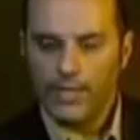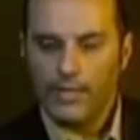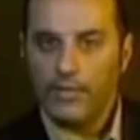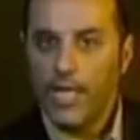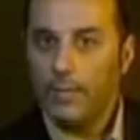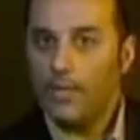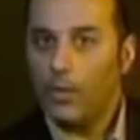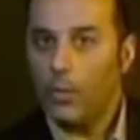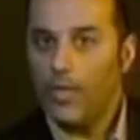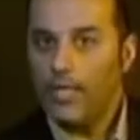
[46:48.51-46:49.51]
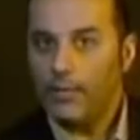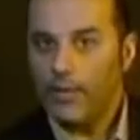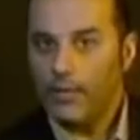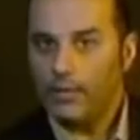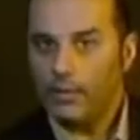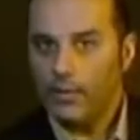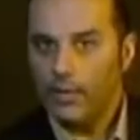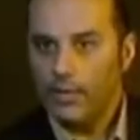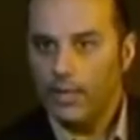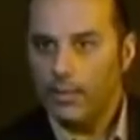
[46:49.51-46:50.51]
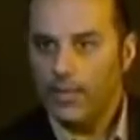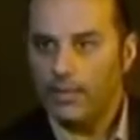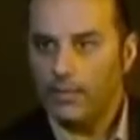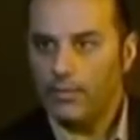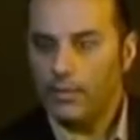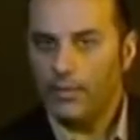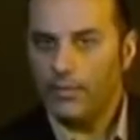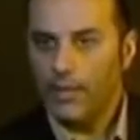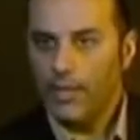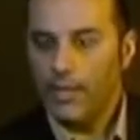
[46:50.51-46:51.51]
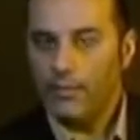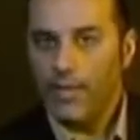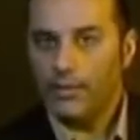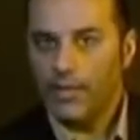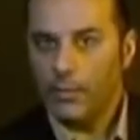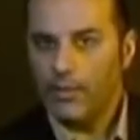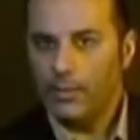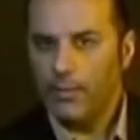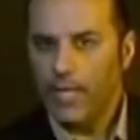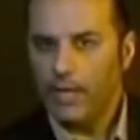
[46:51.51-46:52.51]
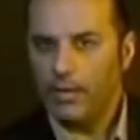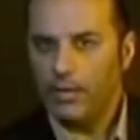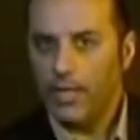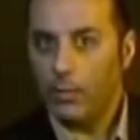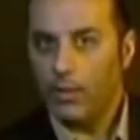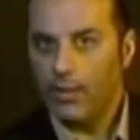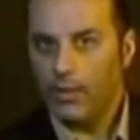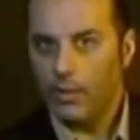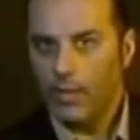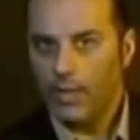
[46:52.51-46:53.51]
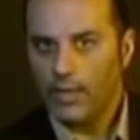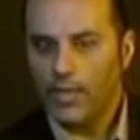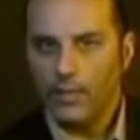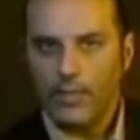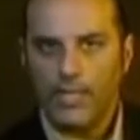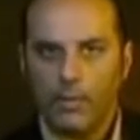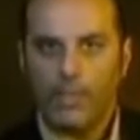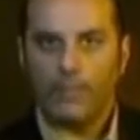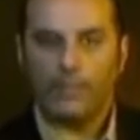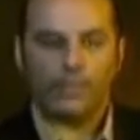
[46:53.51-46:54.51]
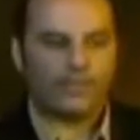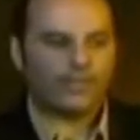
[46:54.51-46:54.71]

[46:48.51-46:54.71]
and they escaped in a weak vessel. That means some sort of vessel that was impaired, not working correctly, but they were able to